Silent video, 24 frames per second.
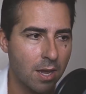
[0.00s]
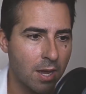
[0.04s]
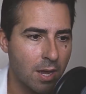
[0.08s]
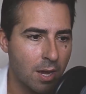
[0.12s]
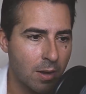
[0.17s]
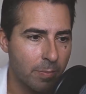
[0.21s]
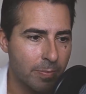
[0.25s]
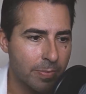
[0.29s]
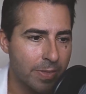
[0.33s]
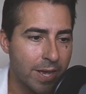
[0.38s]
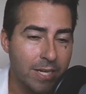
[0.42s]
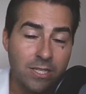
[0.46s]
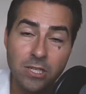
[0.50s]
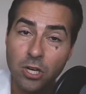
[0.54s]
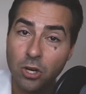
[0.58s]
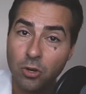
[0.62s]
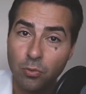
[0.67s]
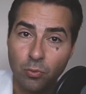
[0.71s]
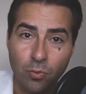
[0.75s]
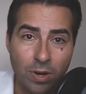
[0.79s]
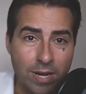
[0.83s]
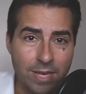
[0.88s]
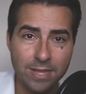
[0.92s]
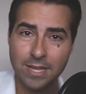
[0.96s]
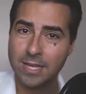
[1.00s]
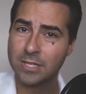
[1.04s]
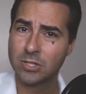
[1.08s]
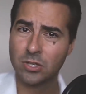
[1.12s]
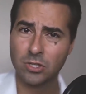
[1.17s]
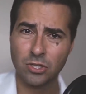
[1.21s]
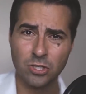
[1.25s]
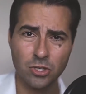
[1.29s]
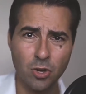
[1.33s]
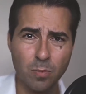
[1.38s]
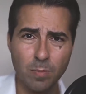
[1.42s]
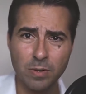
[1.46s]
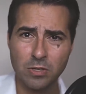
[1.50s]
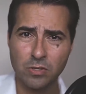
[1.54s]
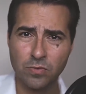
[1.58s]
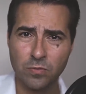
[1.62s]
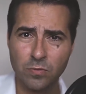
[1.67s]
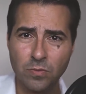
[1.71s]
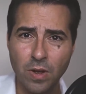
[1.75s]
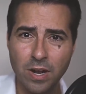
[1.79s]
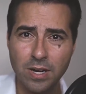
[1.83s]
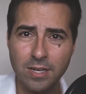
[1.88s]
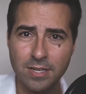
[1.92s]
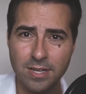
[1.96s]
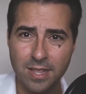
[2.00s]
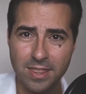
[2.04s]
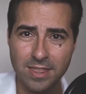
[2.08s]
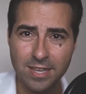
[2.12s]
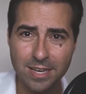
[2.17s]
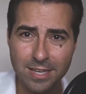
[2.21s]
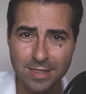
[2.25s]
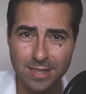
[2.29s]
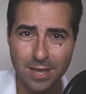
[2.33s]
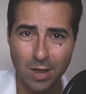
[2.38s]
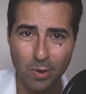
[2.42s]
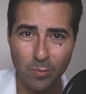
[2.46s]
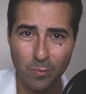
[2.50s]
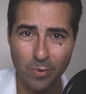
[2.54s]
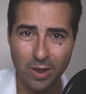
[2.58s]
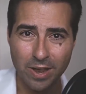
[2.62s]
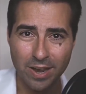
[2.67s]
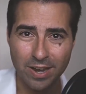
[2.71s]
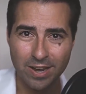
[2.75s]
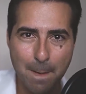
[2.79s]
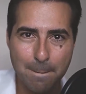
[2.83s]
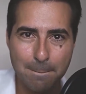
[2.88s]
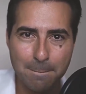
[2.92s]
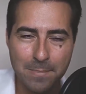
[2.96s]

Um, that's a great. It's a, so much fun to think that way.